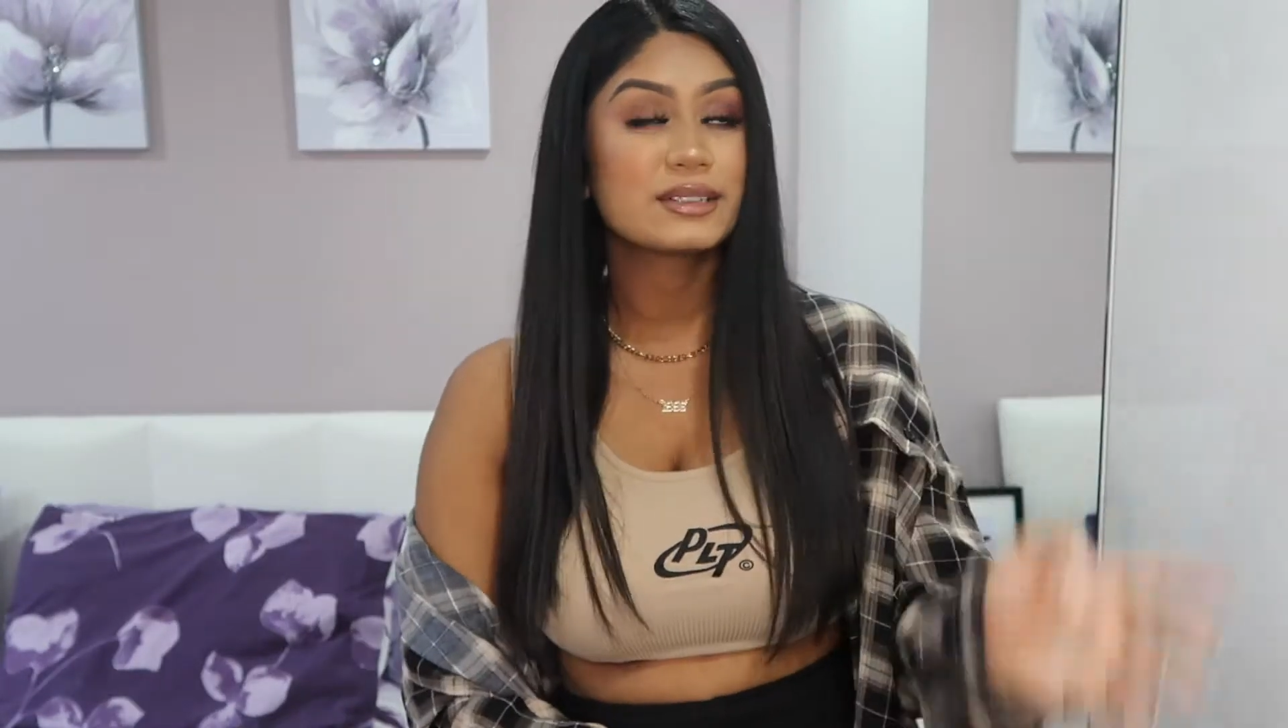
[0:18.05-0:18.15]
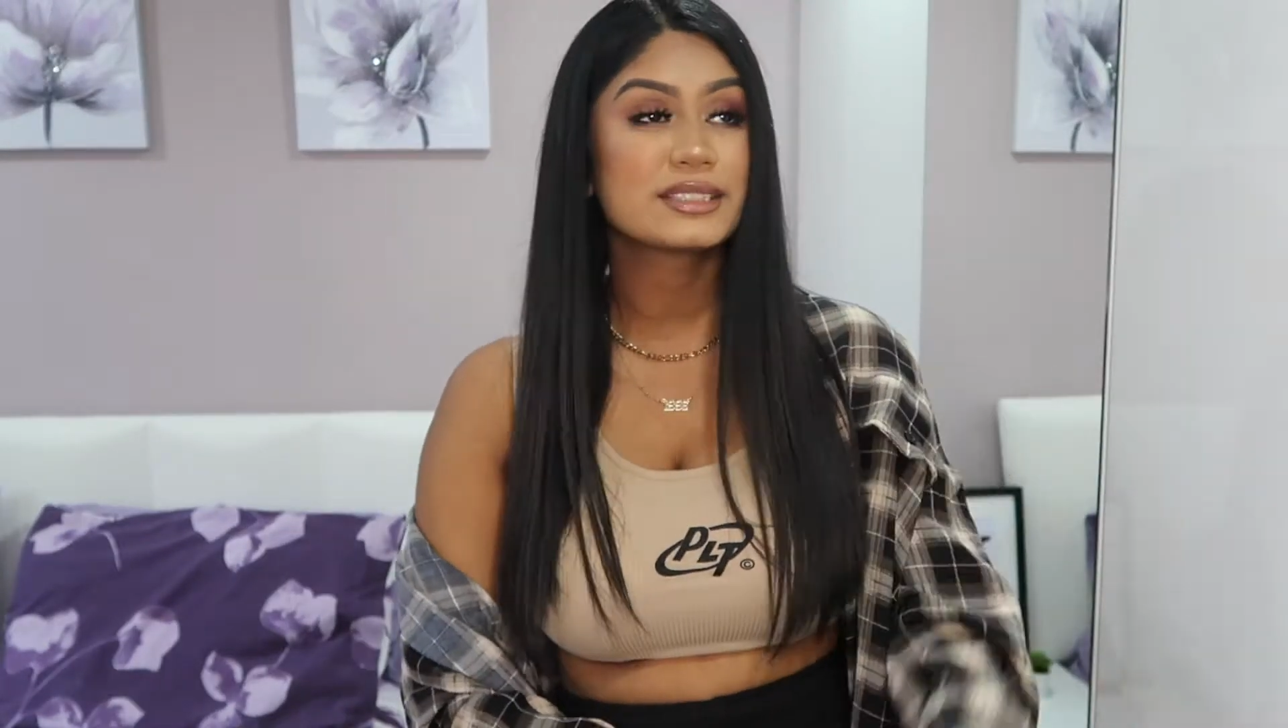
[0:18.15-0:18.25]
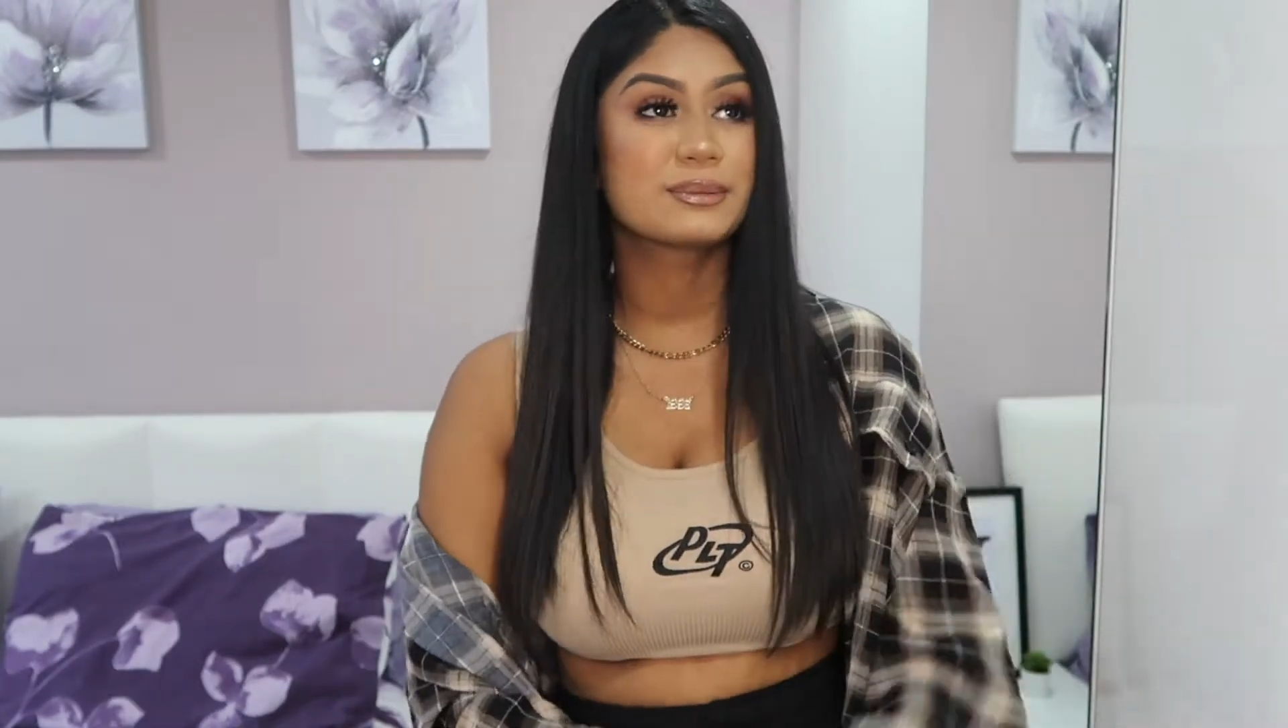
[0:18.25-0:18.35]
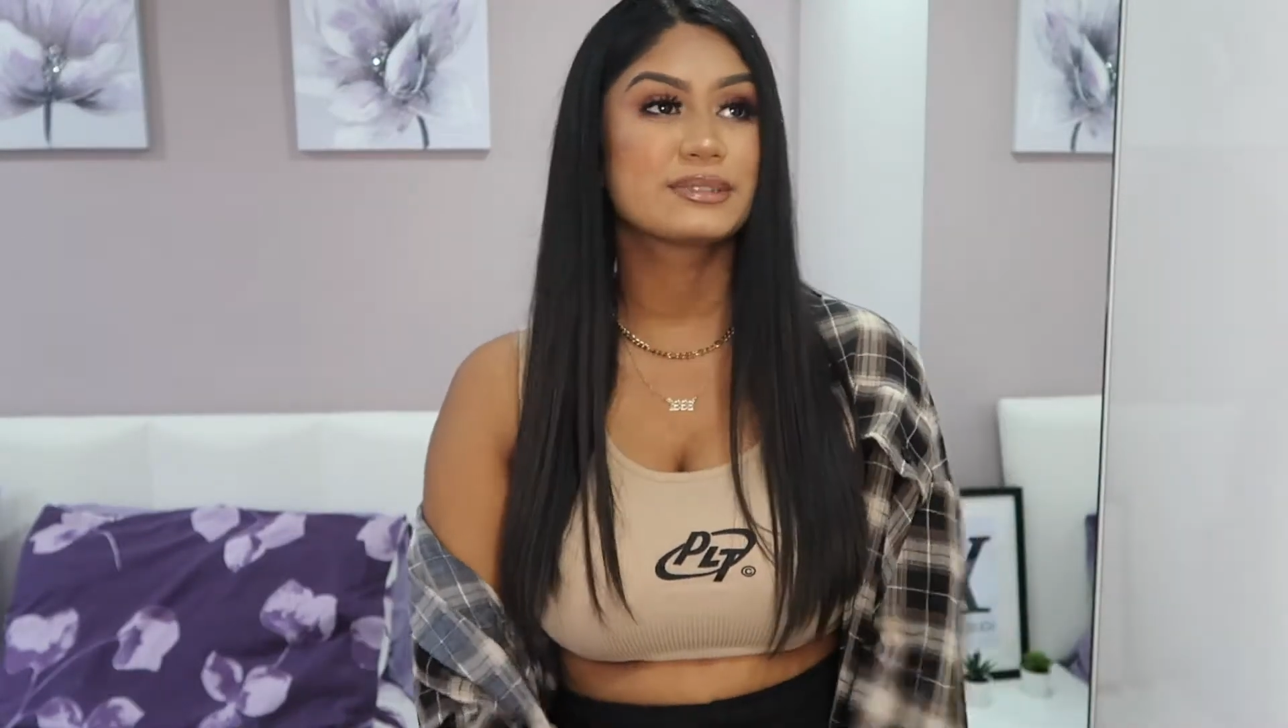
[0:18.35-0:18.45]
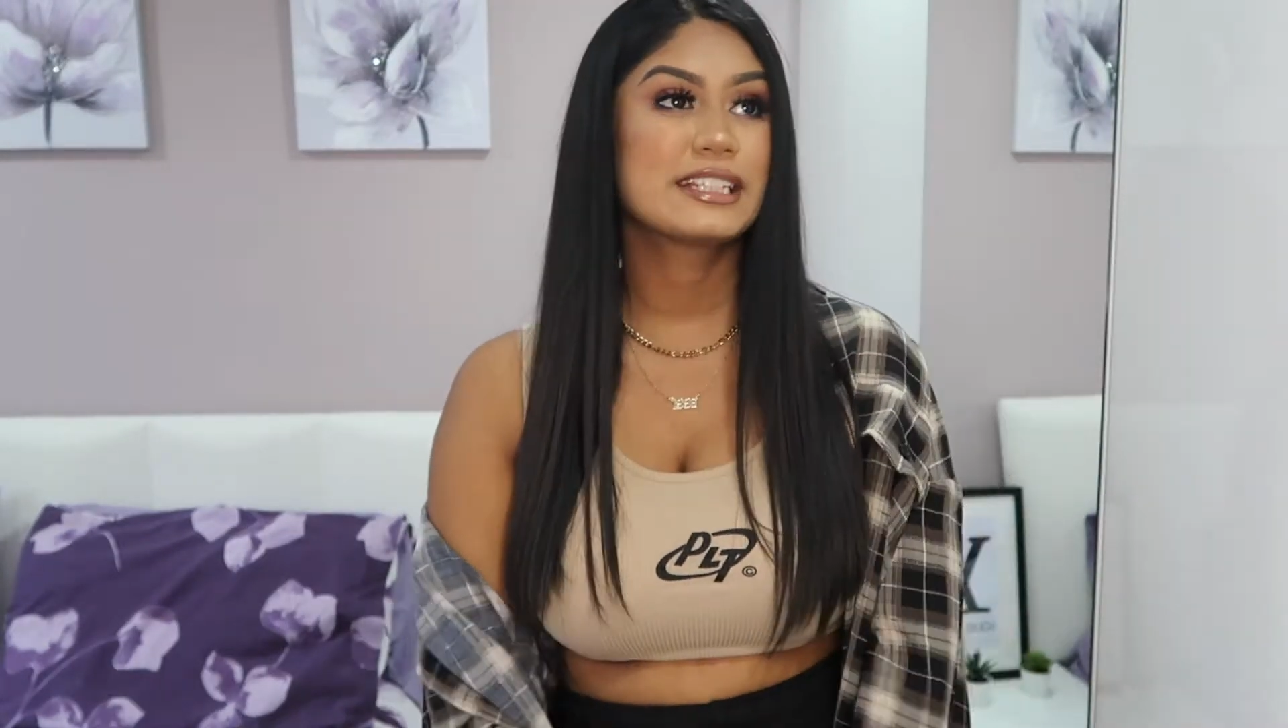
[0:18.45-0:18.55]

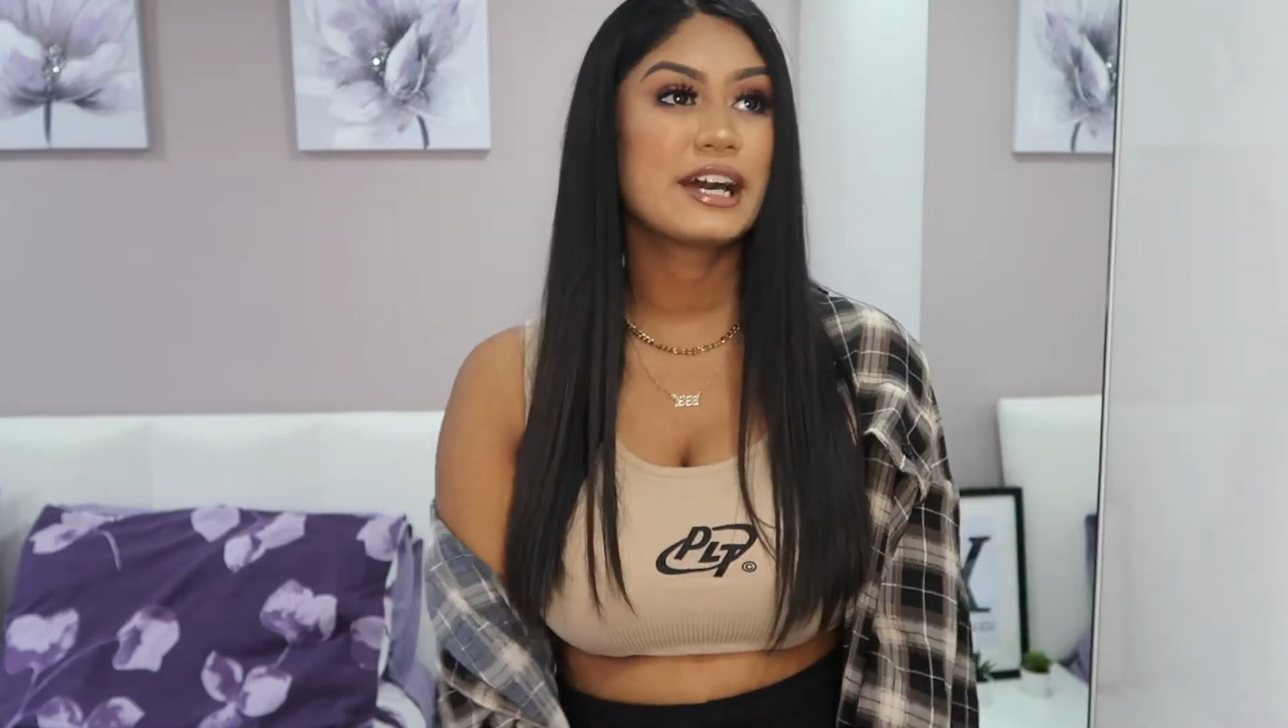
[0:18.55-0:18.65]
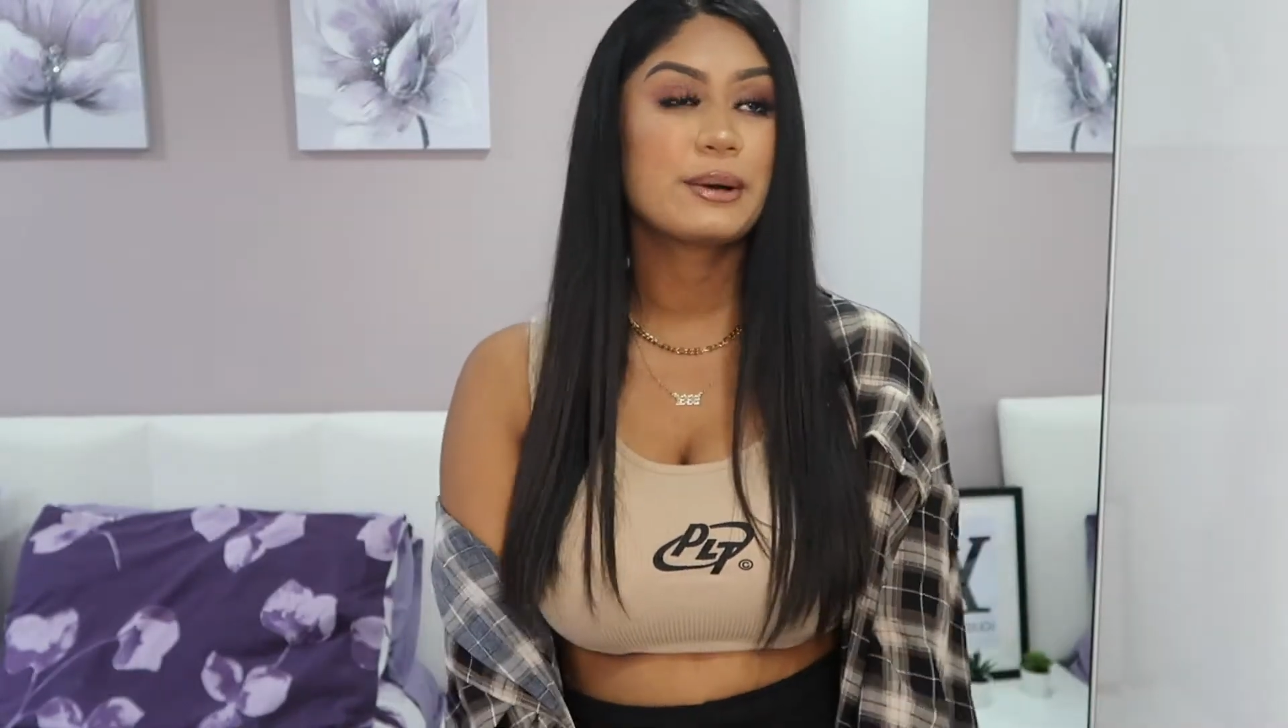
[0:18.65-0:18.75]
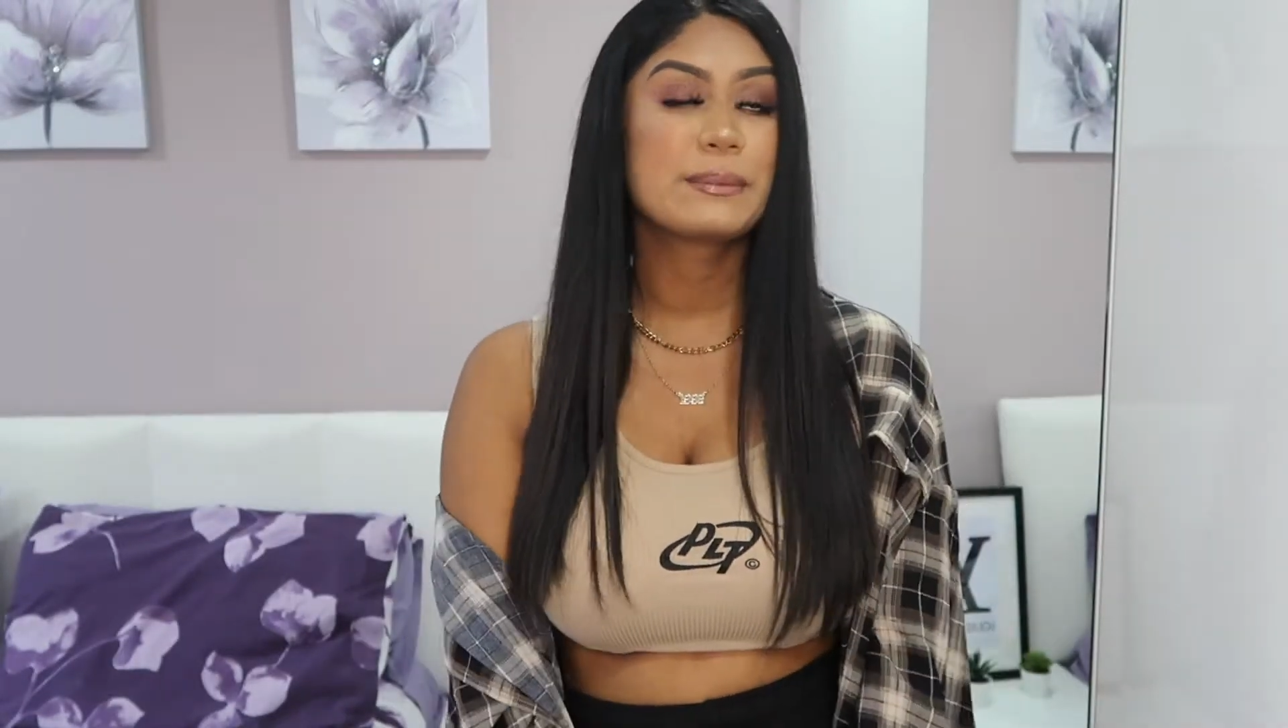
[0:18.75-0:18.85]
Someone tell